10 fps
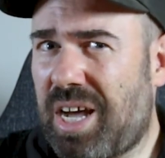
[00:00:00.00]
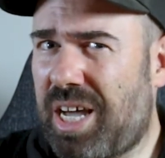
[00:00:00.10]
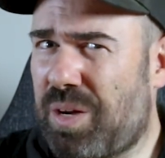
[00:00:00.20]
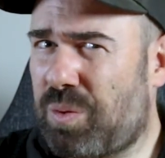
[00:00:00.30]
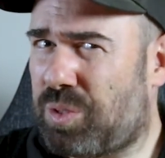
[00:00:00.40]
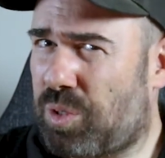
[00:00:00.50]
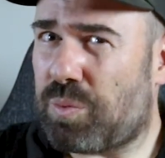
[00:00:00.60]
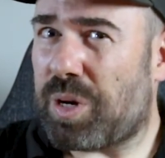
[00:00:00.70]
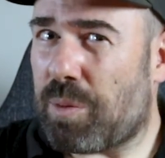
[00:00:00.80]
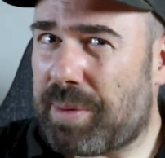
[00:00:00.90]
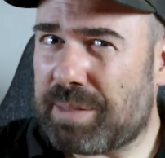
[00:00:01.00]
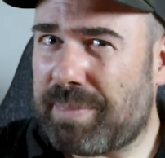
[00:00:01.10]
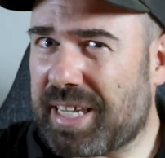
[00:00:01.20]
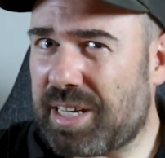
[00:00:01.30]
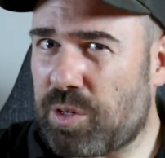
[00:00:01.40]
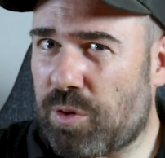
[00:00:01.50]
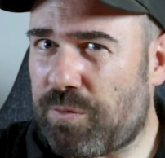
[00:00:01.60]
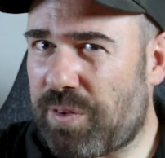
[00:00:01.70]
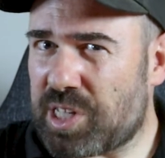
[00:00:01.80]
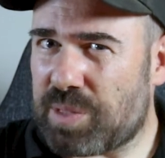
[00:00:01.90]
I would not recommend making your
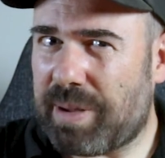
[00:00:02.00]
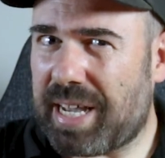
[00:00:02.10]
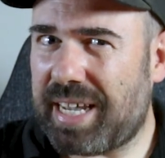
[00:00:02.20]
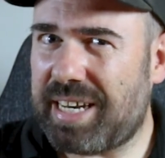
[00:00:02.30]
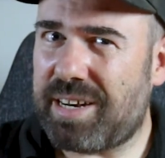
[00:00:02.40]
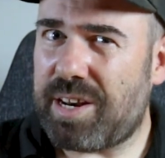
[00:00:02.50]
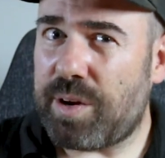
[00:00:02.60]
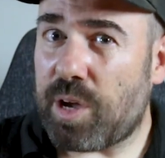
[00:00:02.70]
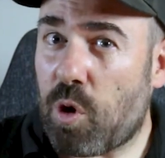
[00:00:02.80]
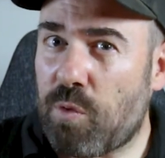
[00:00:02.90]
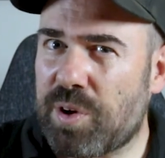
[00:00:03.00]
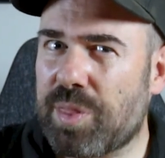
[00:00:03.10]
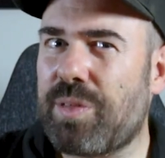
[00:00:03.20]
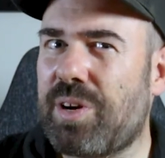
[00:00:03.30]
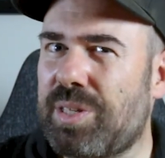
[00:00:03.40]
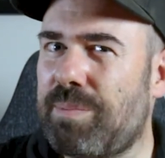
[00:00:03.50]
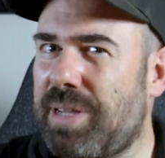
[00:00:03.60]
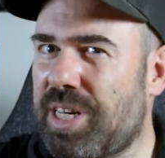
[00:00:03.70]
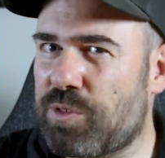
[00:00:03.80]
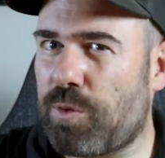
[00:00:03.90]
first buy in an area over 30
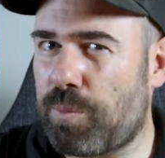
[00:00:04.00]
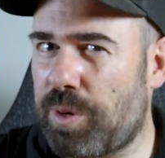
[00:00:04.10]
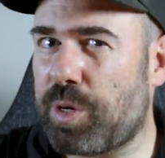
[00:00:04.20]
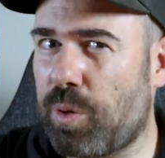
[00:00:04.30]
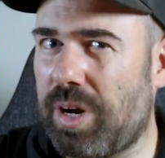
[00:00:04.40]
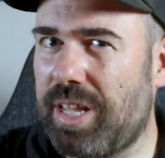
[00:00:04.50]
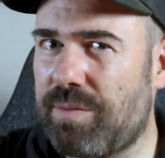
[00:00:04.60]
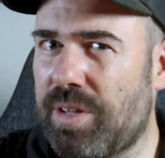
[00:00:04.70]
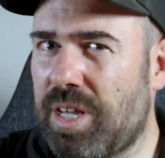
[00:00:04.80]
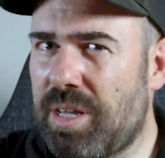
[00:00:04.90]
minutes from where you live,